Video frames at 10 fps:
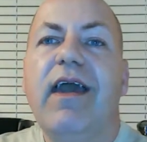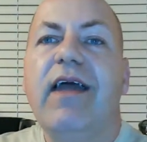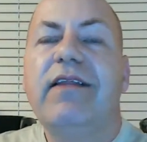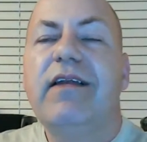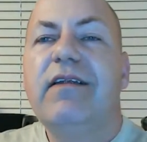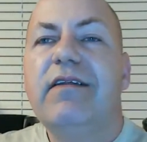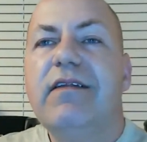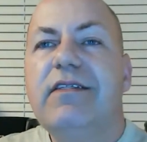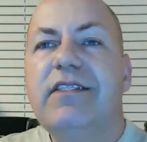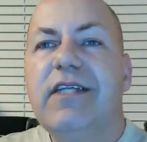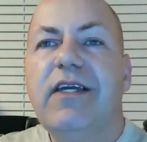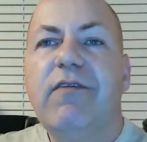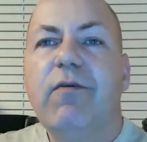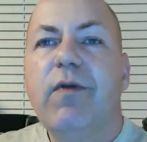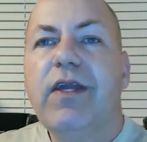and then let's say
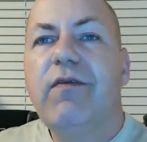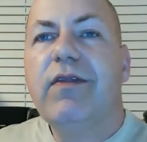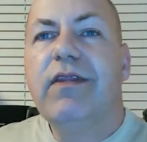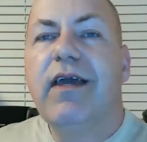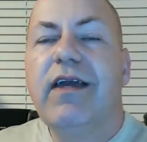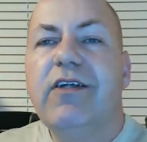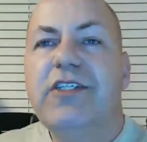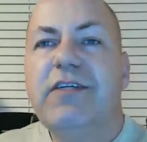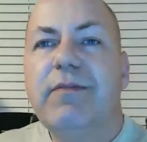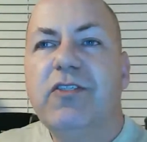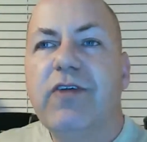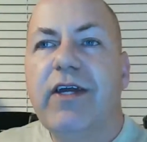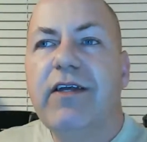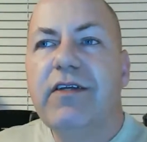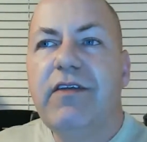you were working with the energy of
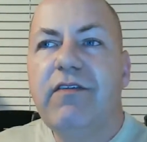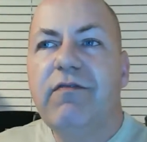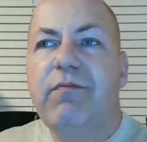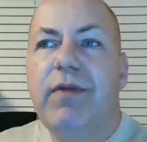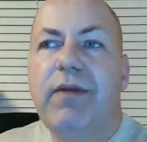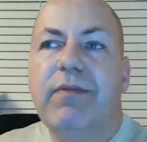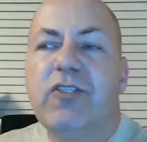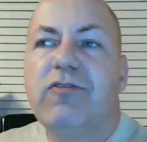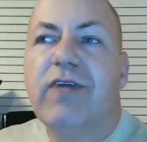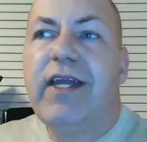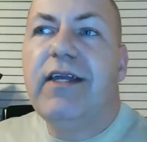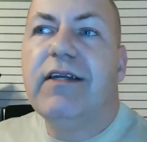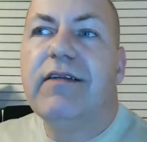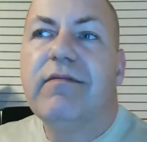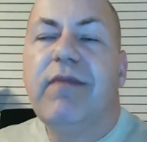betrayal. You've been
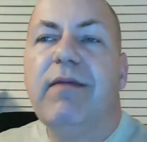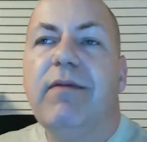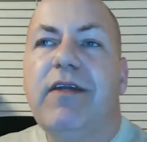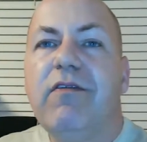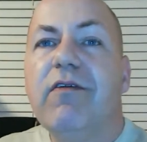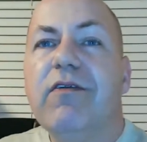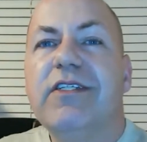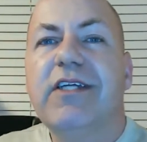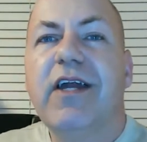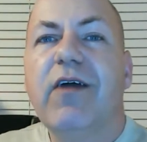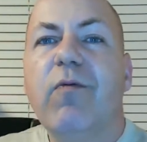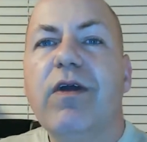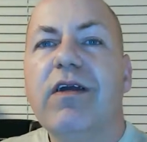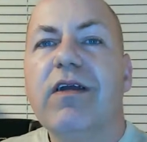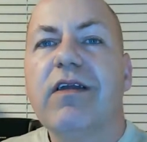betrayed. Maybe you noticed it at
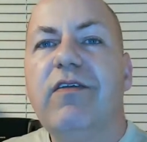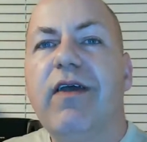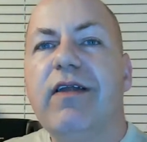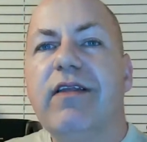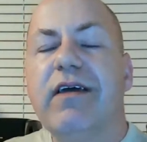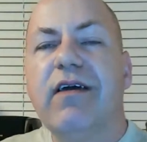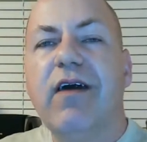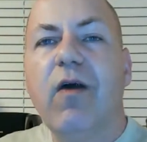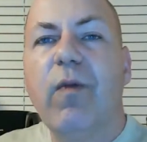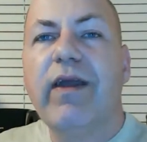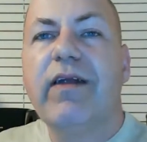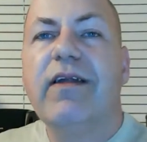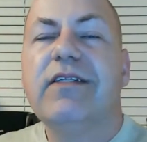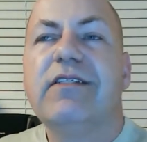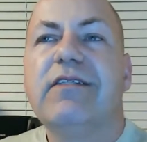work. You had the
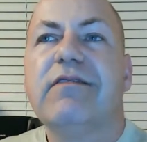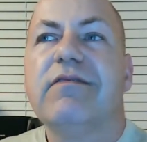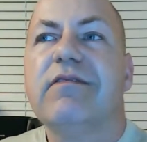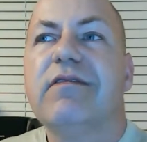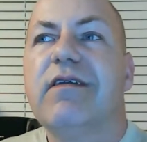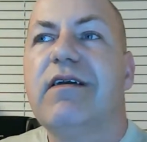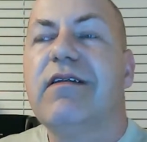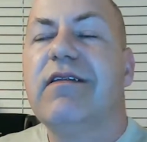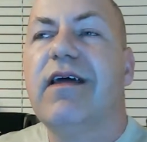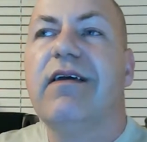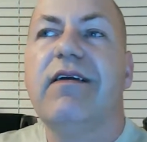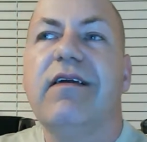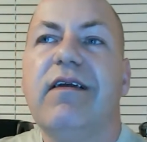awareness that